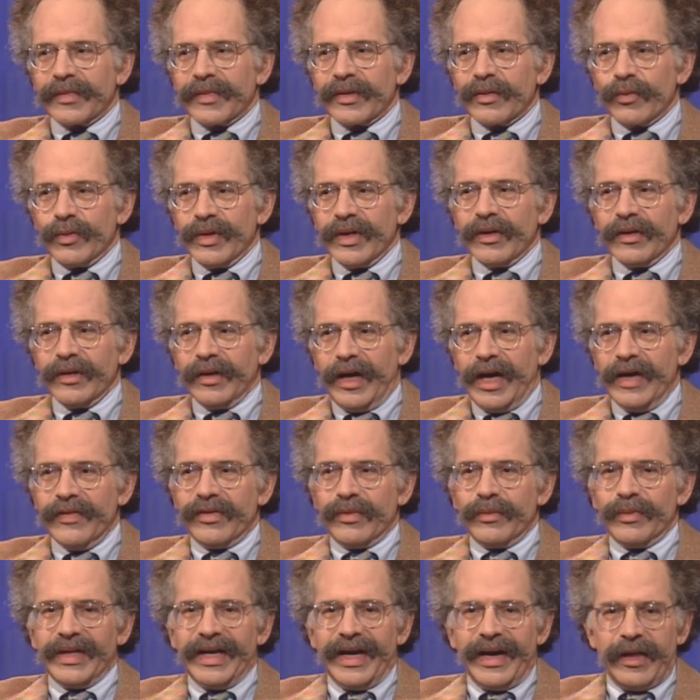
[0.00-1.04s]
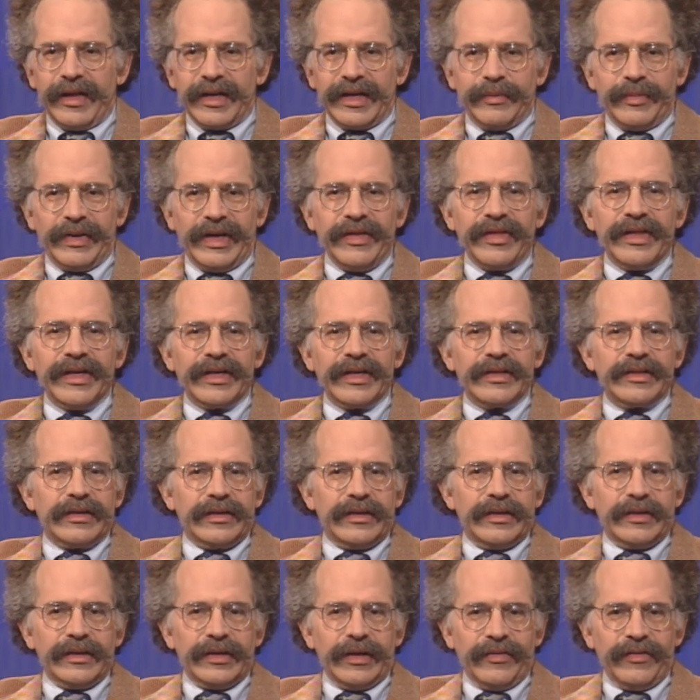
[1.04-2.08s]
real life and reality, but I think it's
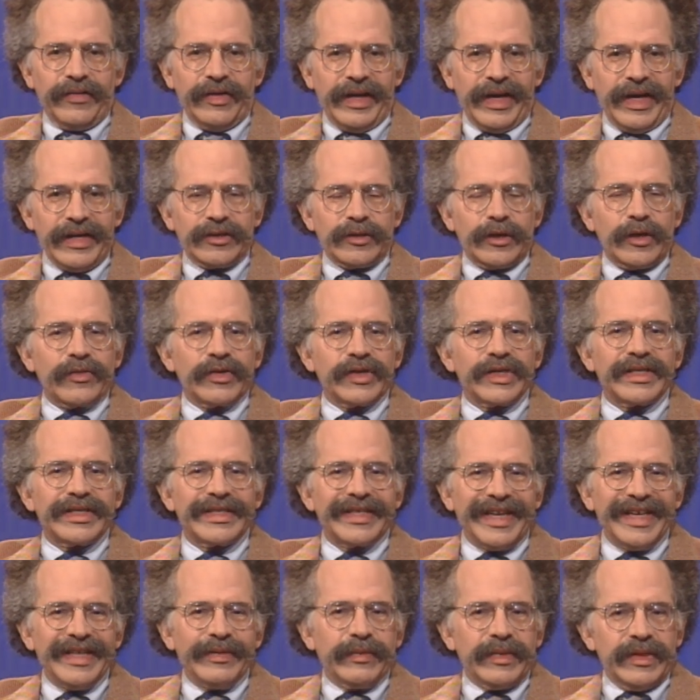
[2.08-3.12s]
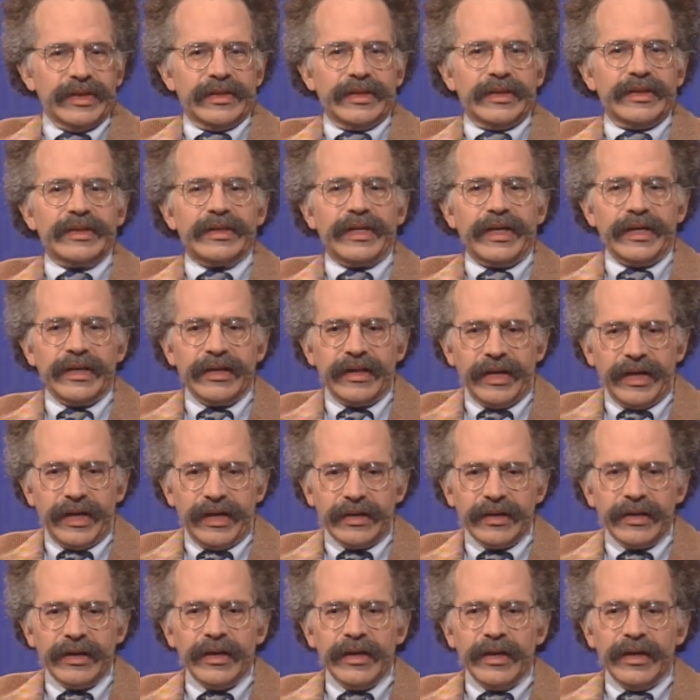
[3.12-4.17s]
a, a vast overstatement to say
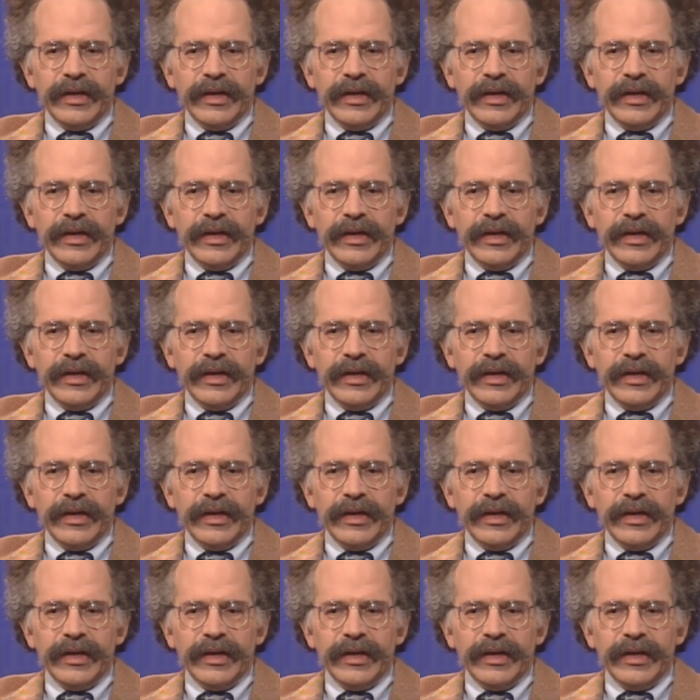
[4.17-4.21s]
that